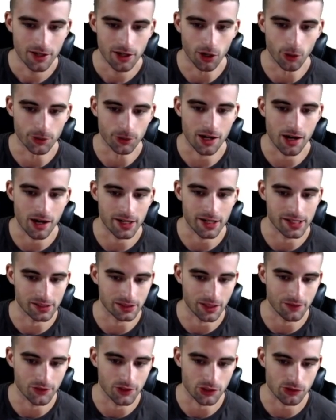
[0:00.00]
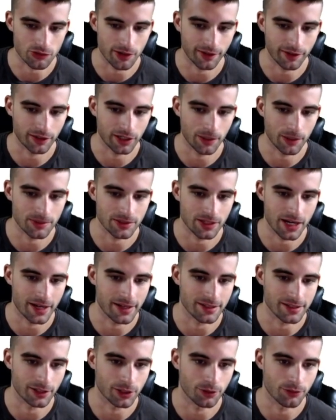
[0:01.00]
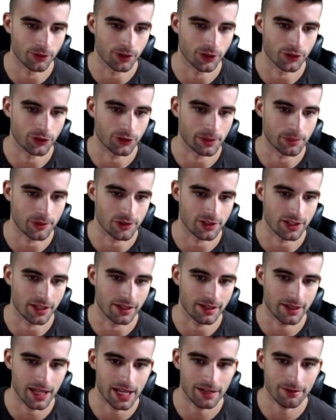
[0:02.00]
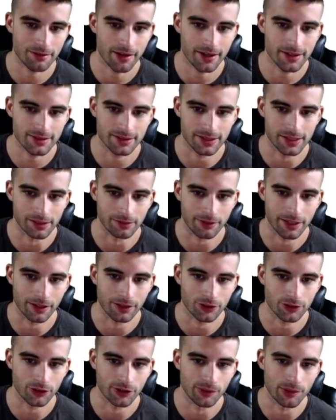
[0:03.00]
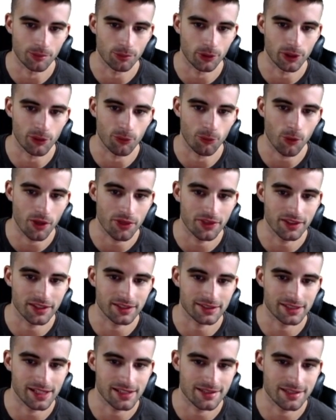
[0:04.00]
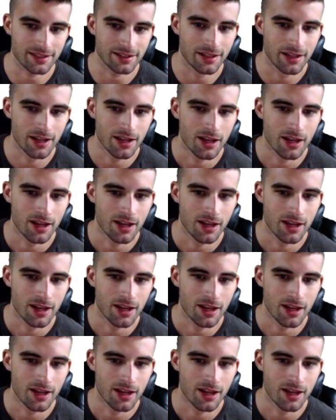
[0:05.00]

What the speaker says: Ohtani, I love the strikeout upside. He's got over a 30% K rate, sitting right at 31.1 this season.